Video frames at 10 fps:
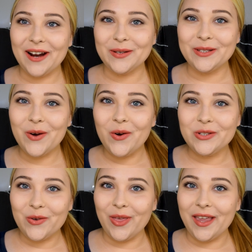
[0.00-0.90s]
I was
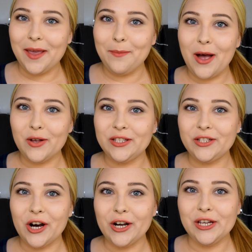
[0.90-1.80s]
also thinking about
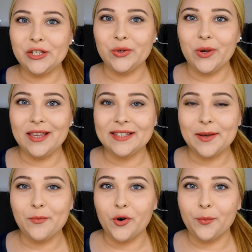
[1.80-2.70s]
starting doing
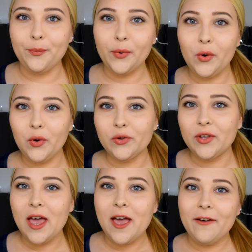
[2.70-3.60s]
some more bold,